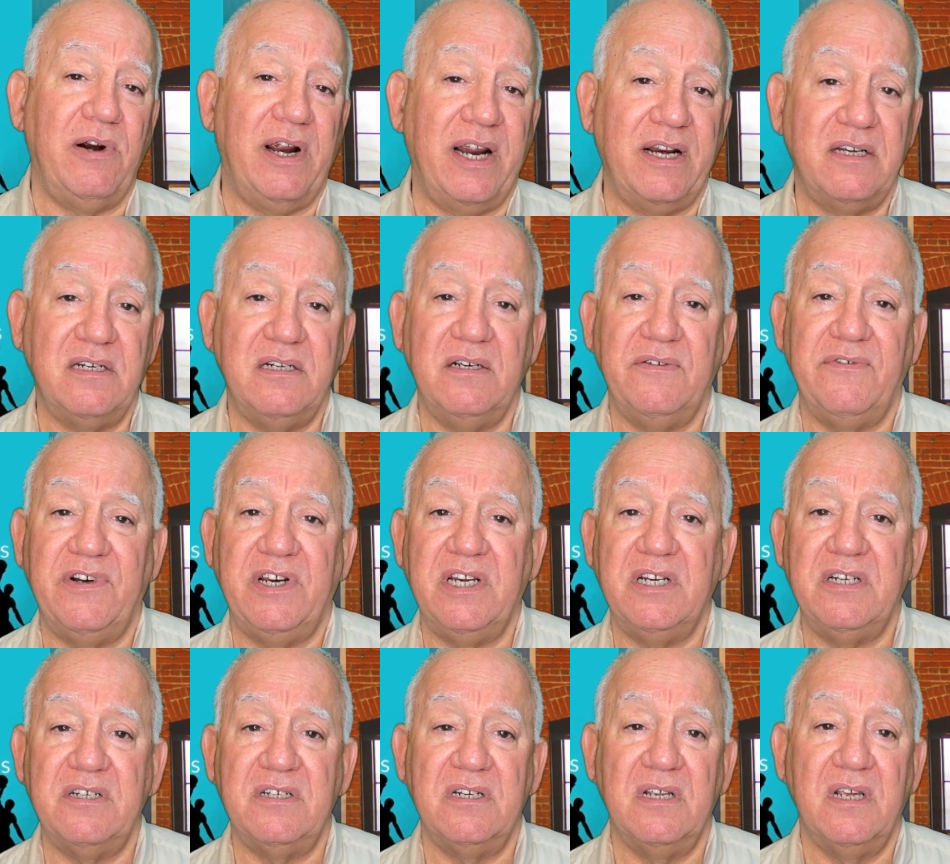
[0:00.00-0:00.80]

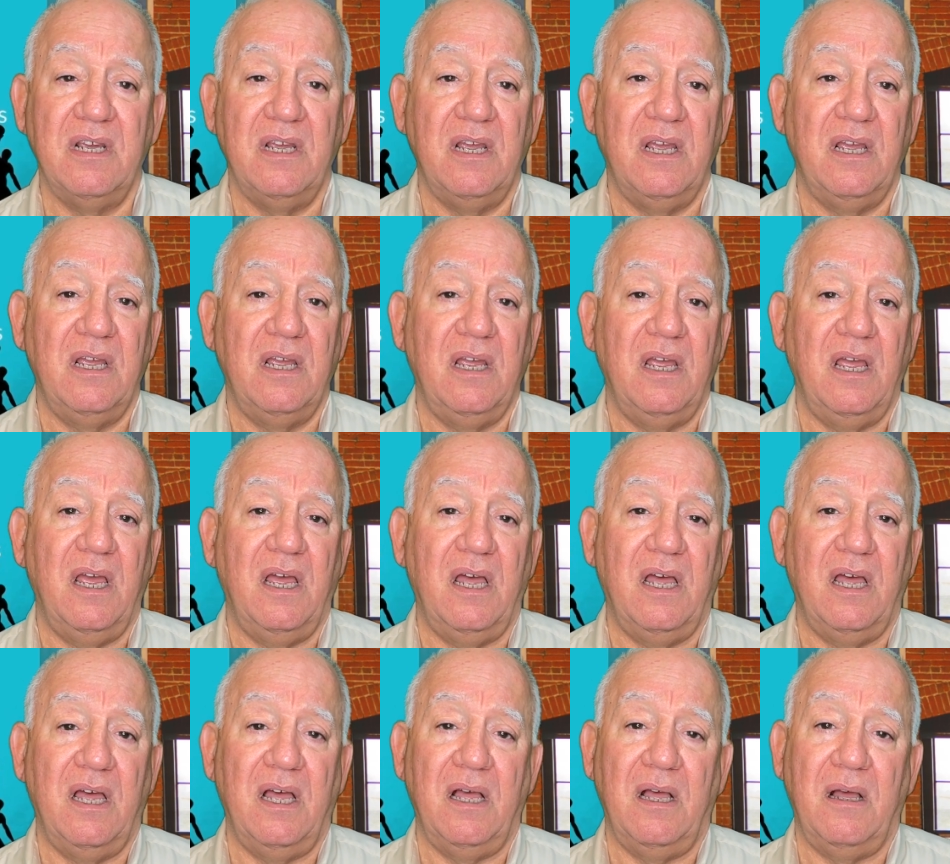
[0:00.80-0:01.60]
activities,
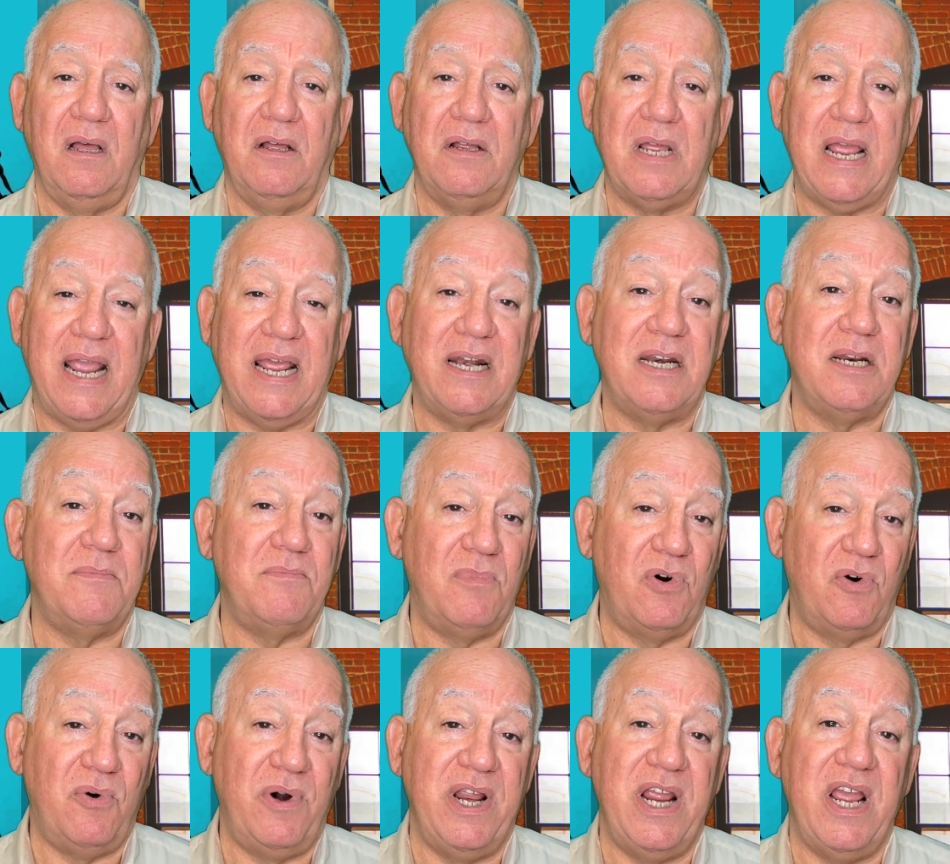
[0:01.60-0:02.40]
and in
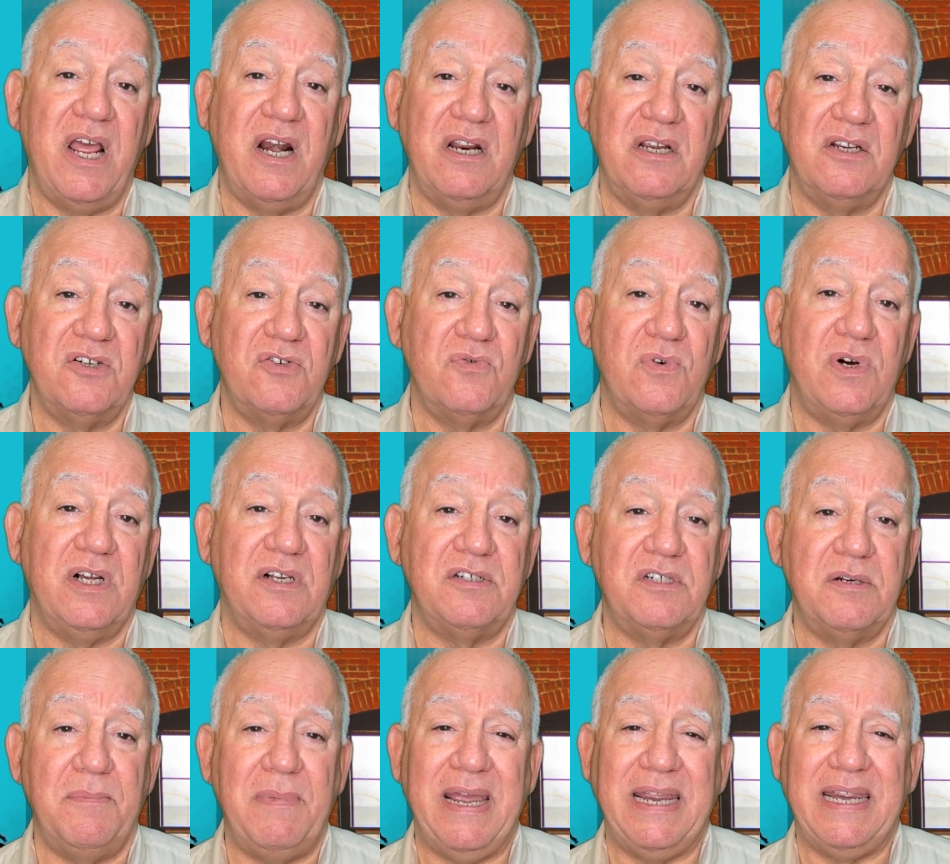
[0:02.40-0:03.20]
Murrieta as well.
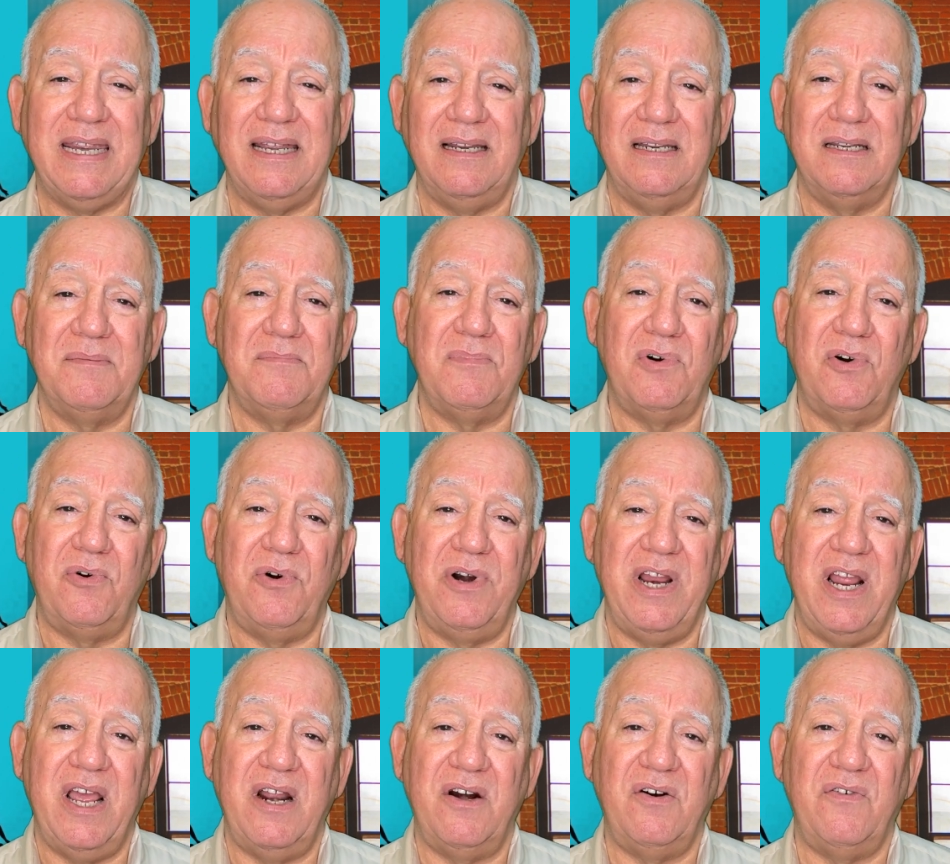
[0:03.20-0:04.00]
Temecula and
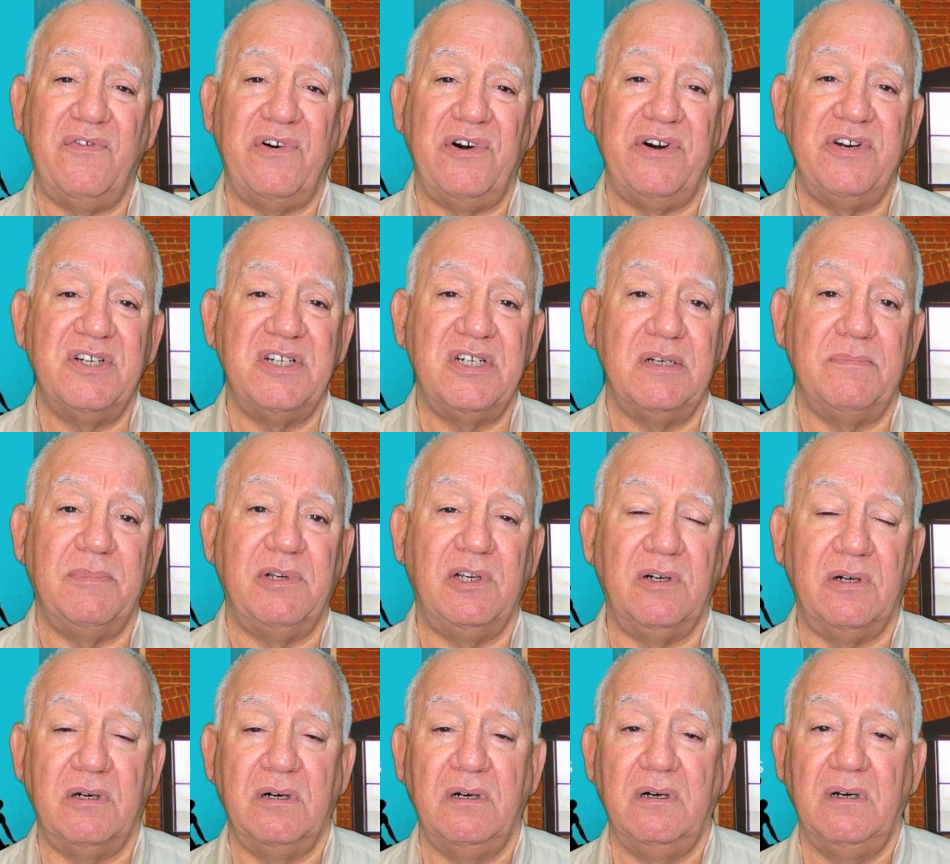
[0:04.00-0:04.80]
Murrieta are very
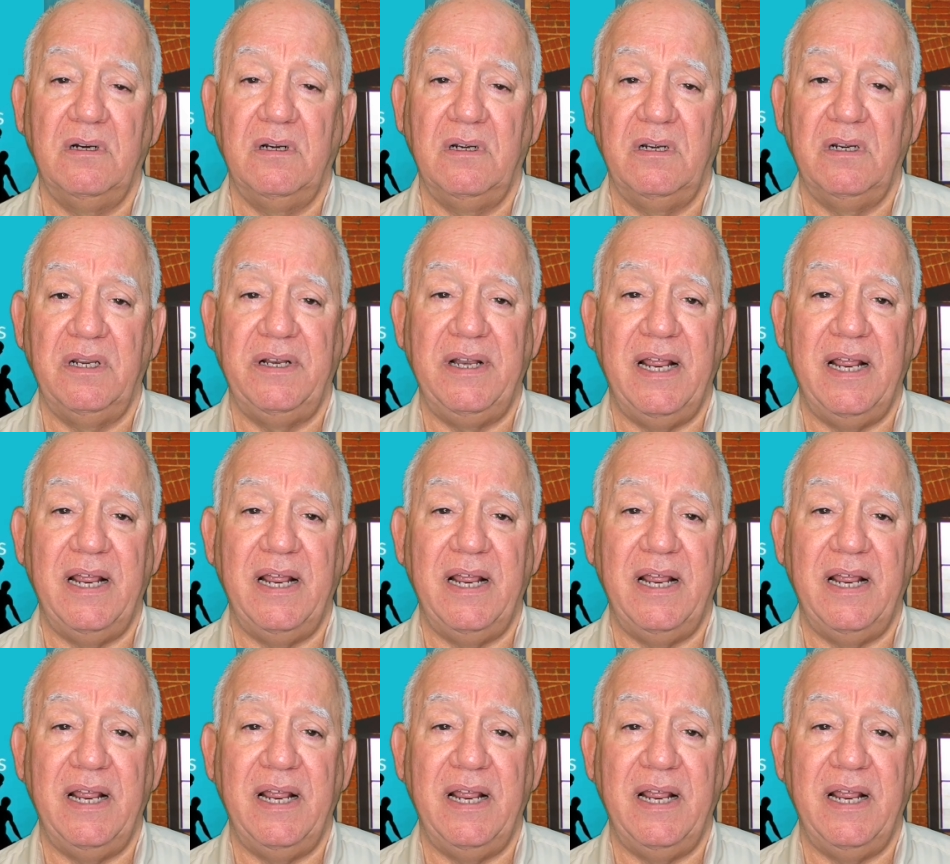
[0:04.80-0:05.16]
similar in